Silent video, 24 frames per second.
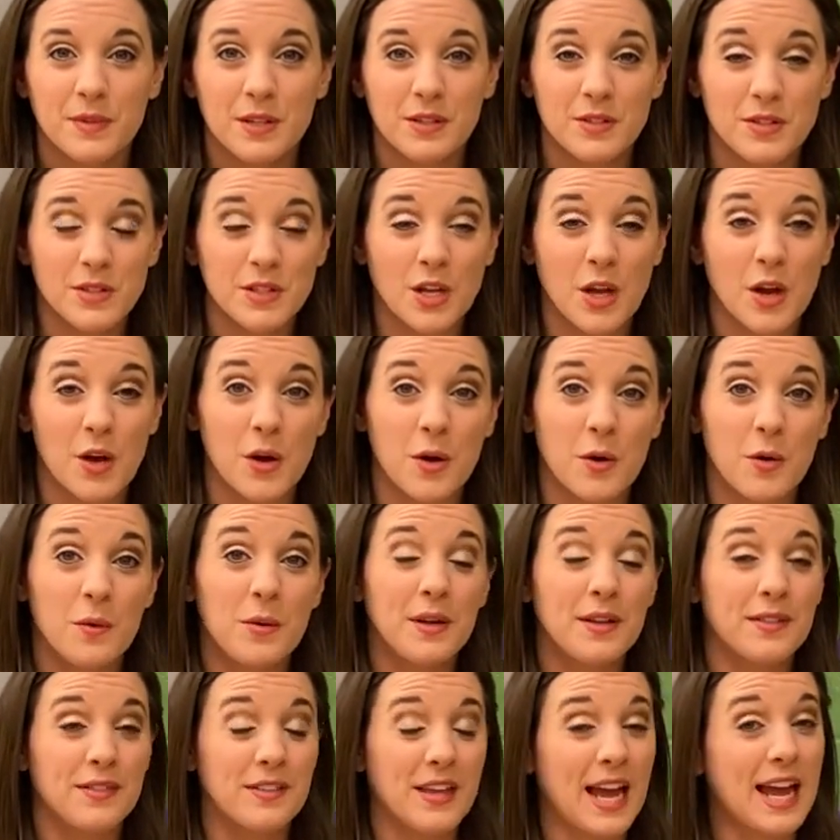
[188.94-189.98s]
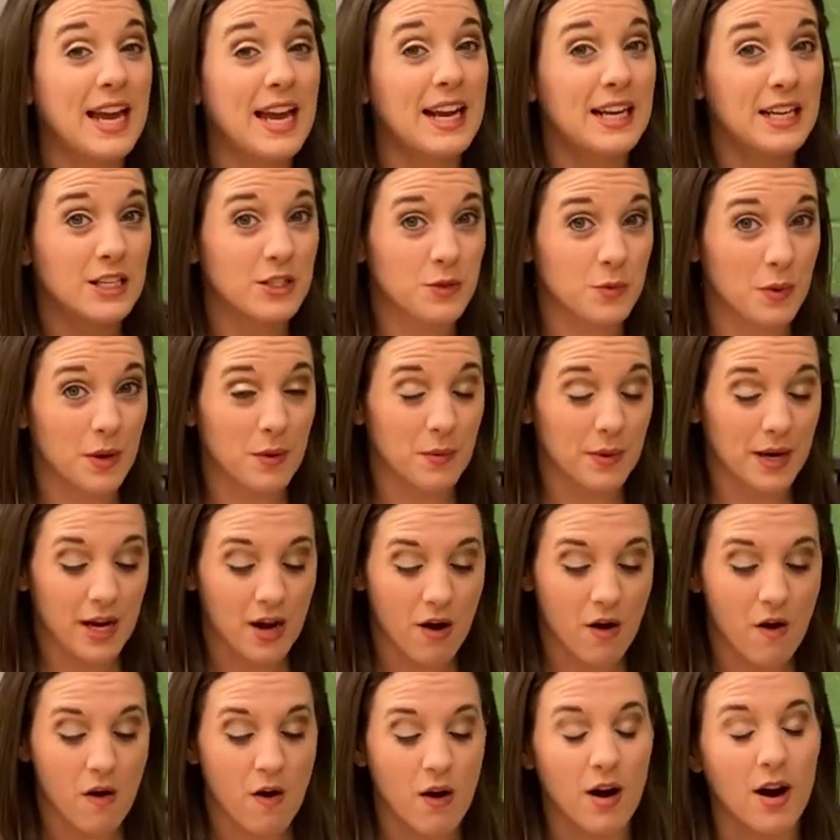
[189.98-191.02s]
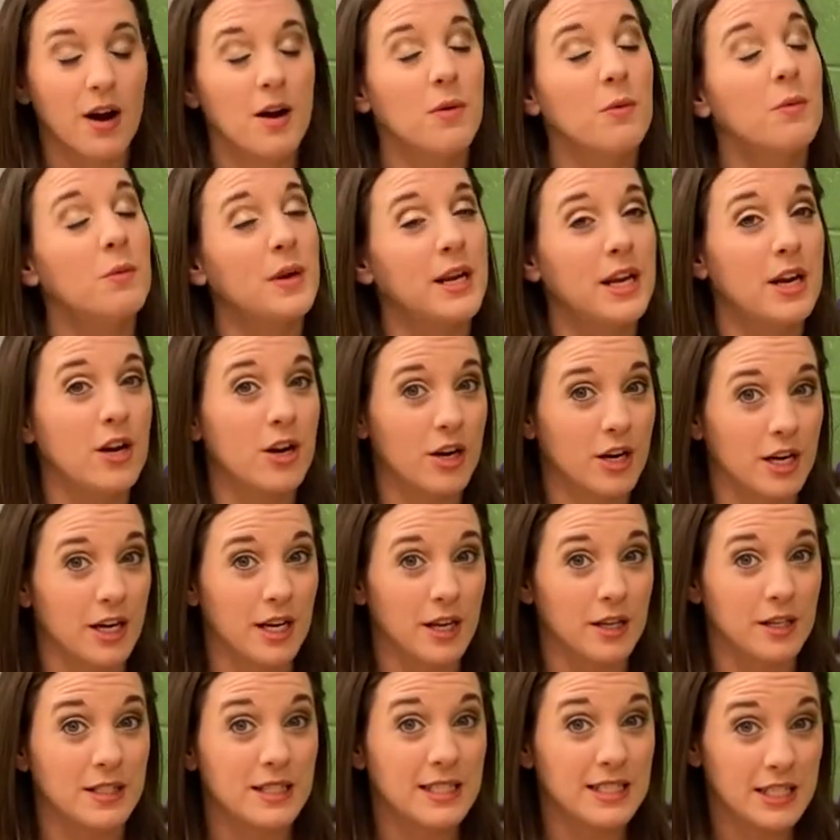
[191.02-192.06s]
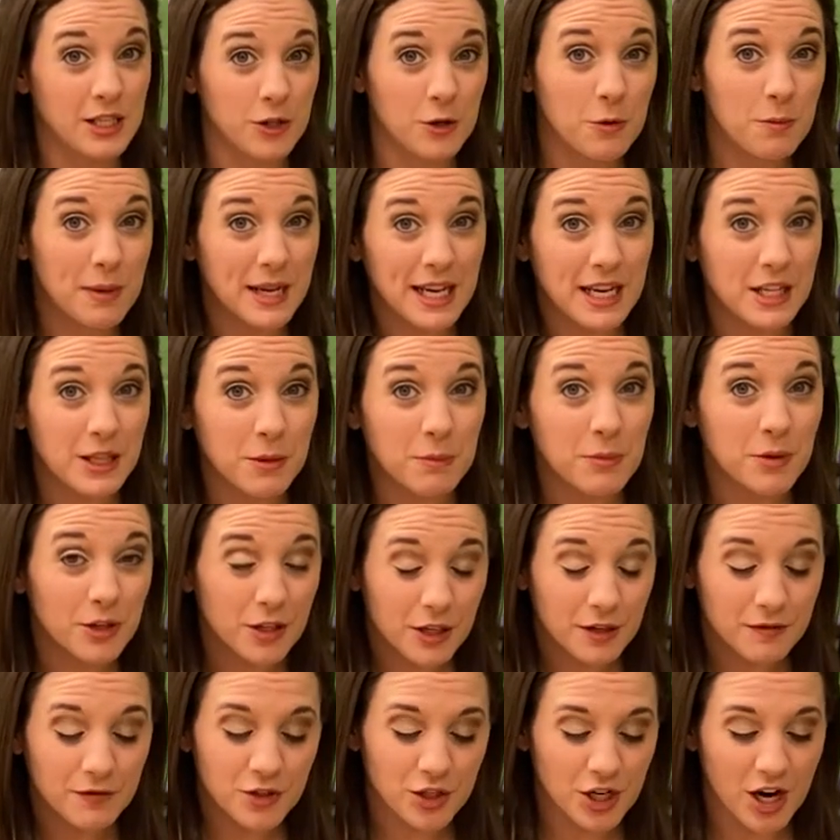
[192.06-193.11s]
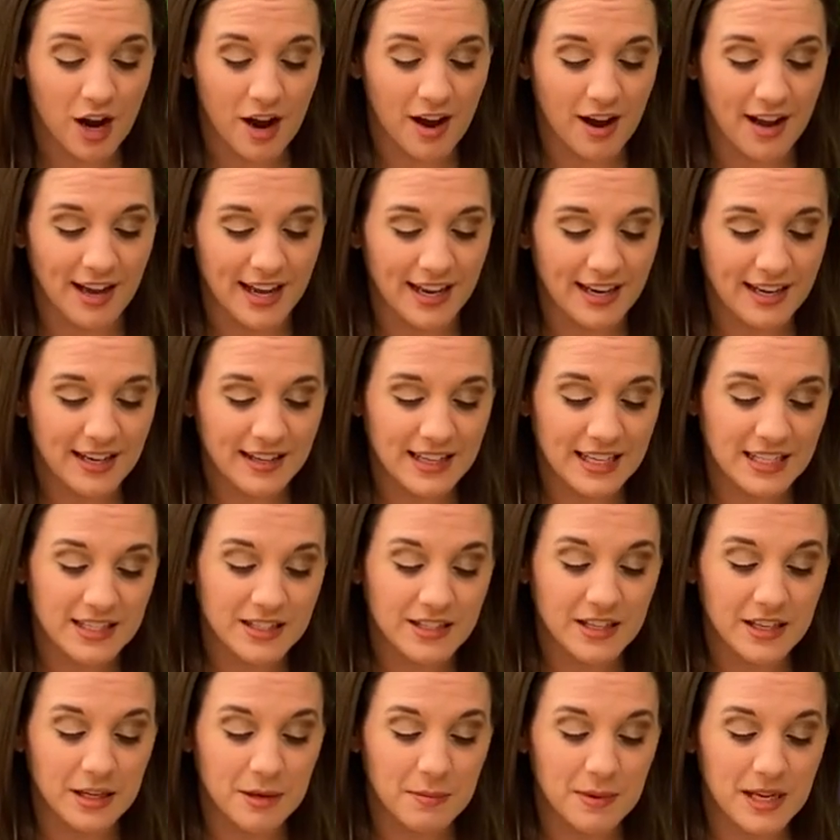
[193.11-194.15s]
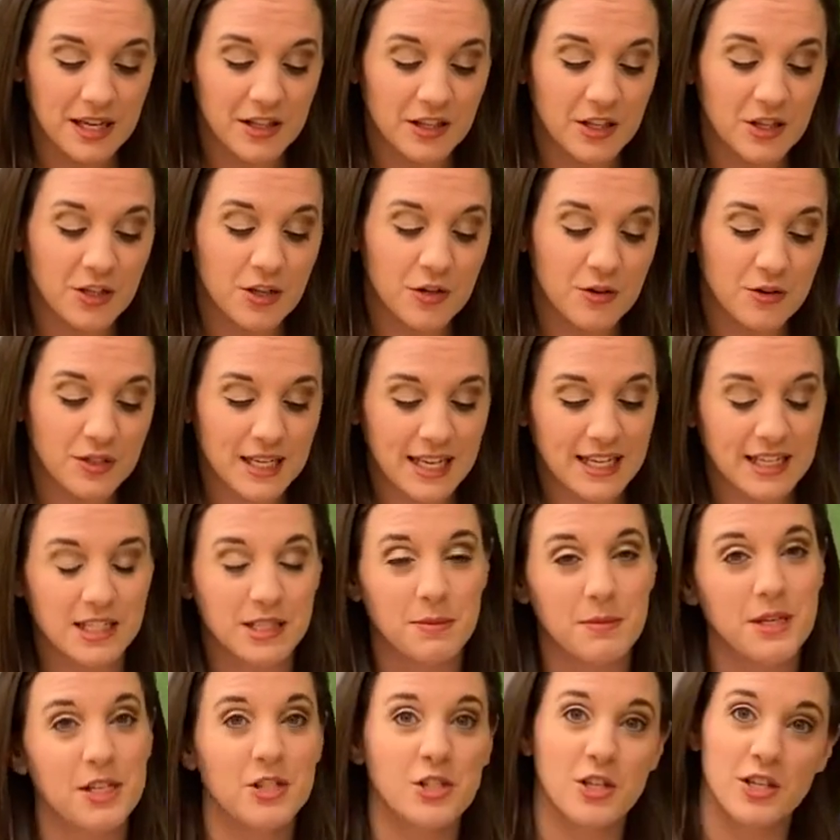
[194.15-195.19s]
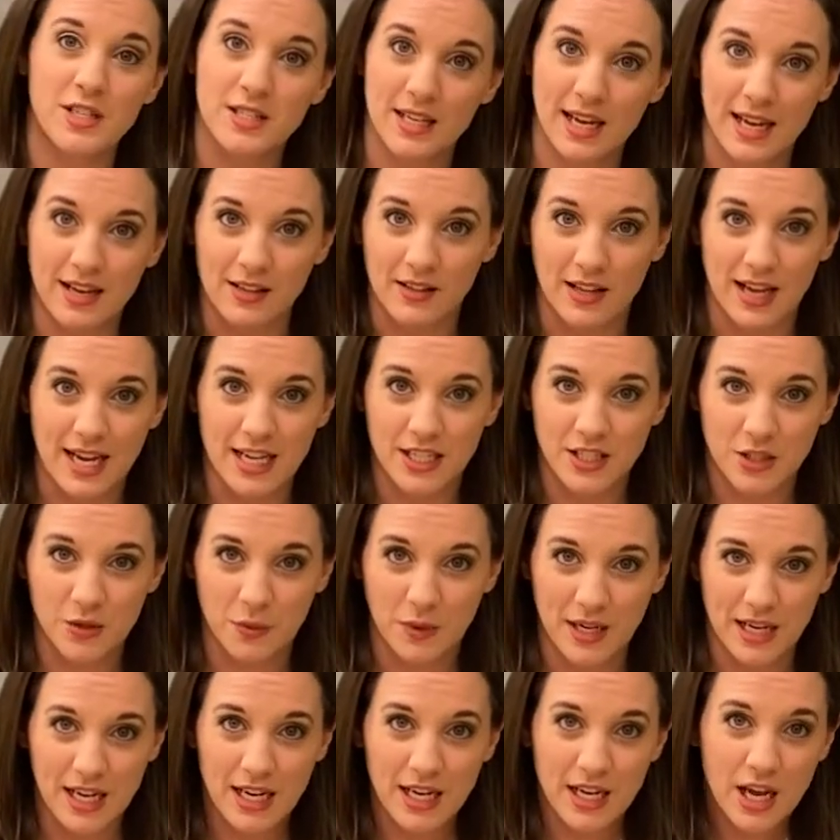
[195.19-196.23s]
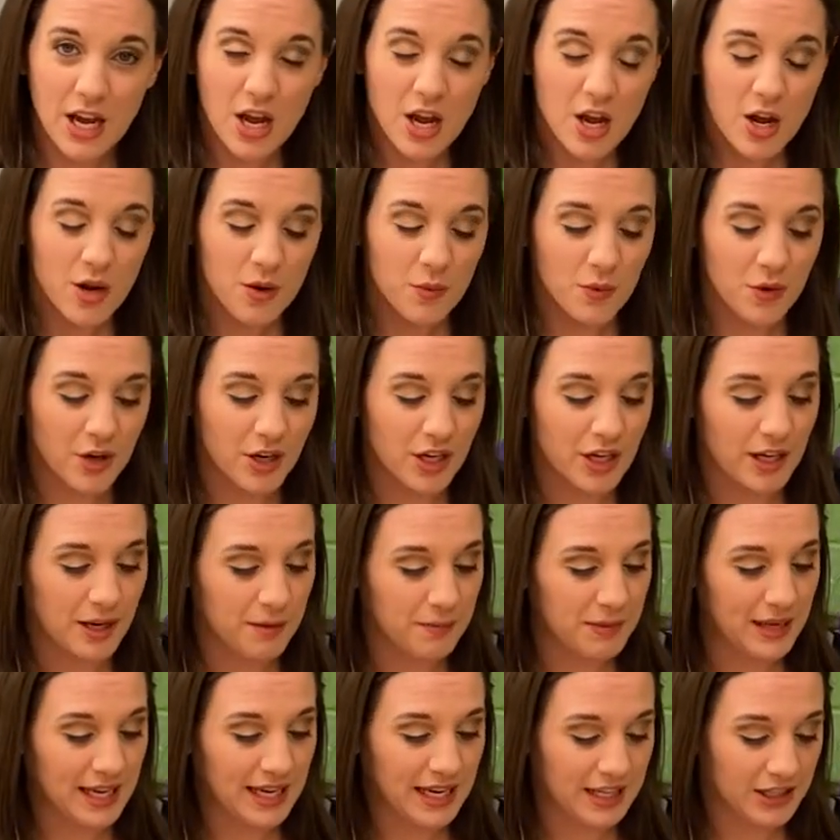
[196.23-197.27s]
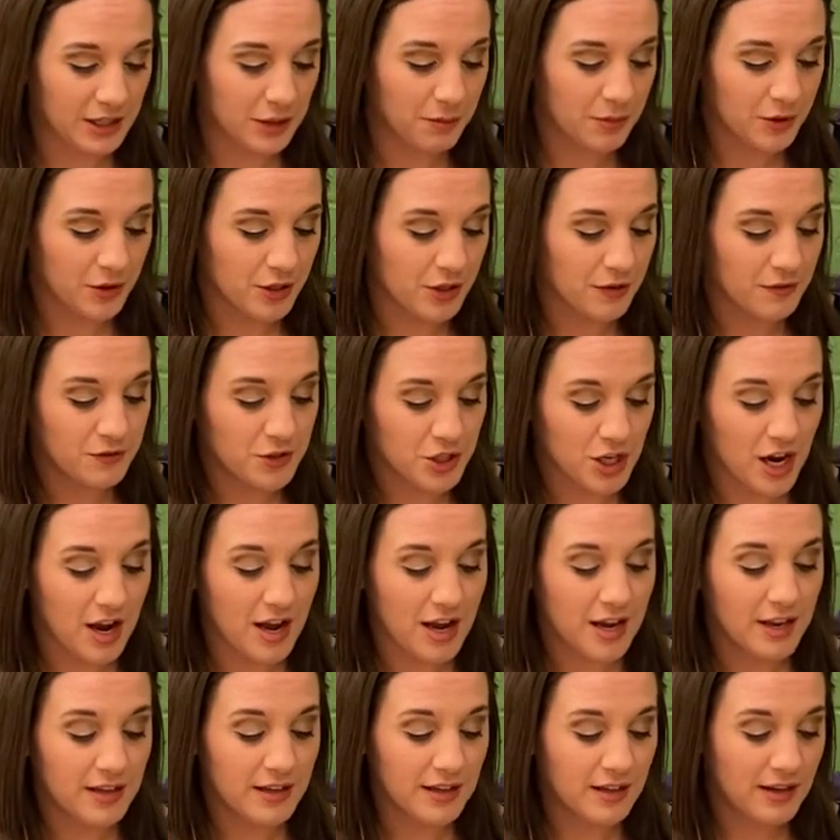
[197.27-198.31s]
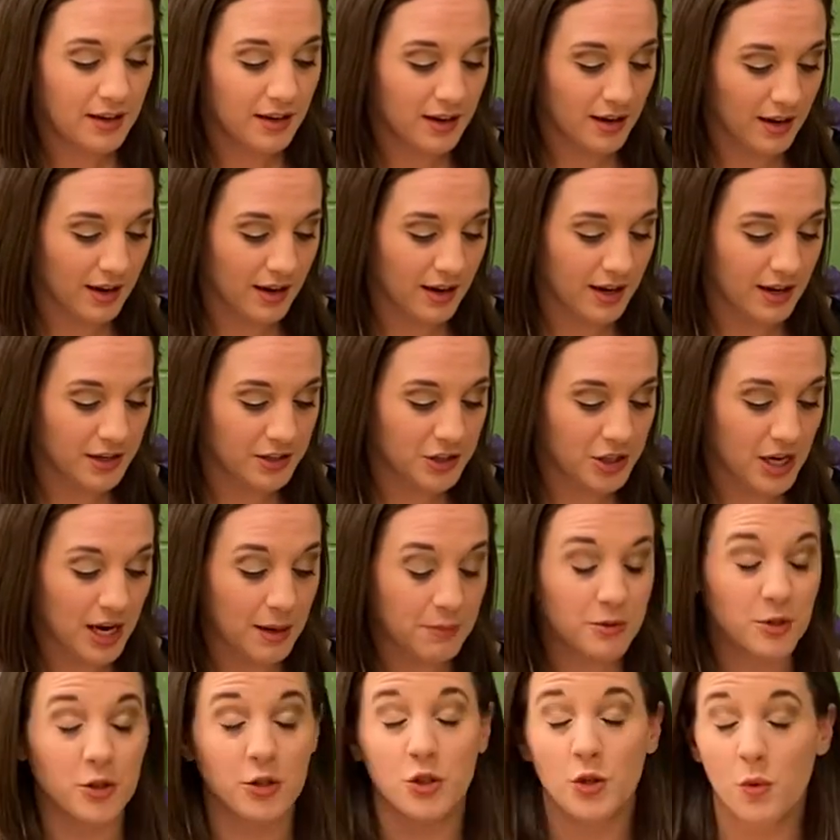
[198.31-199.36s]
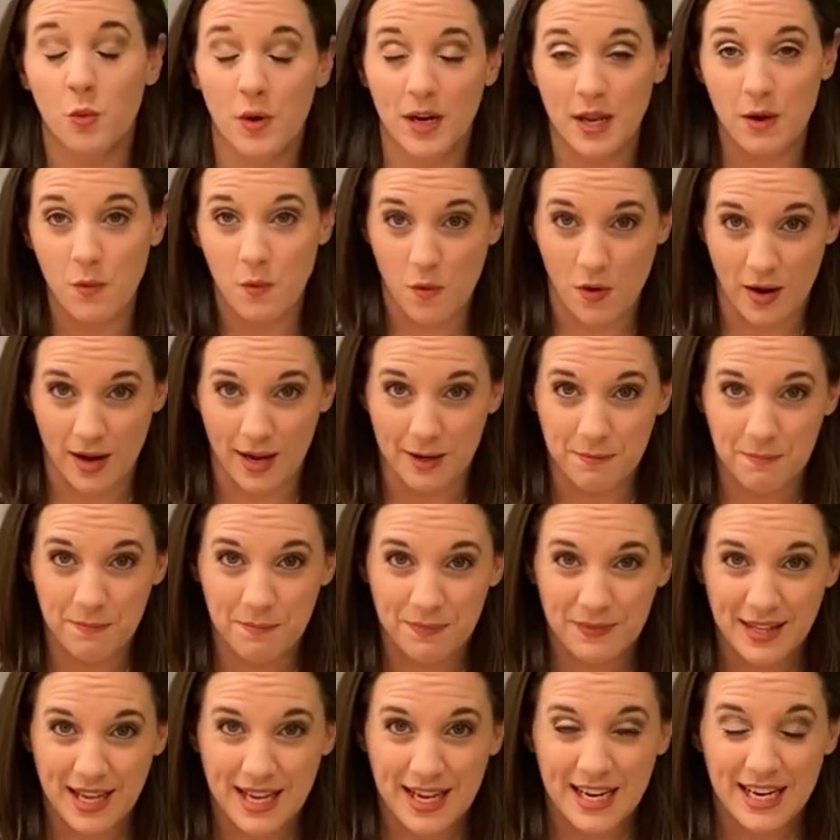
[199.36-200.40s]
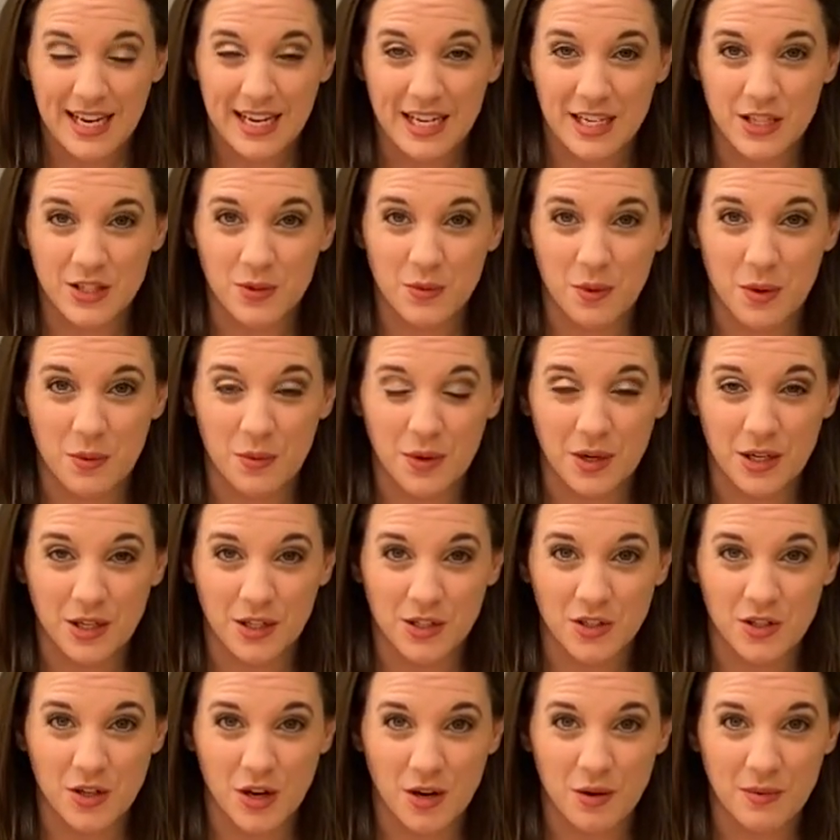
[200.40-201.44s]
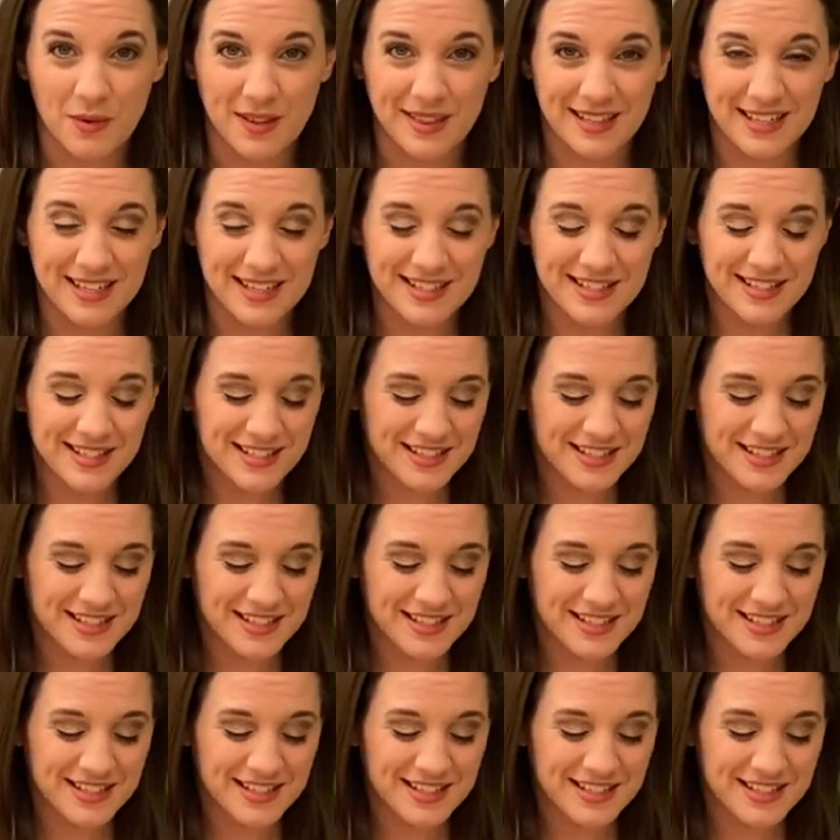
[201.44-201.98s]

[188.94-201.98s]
So that is where we are. We are going to still be in the book of John. That's going to be in the New Testament, just like last week. We're going to be in the book of John, chapter 21 is where we're going to start with this.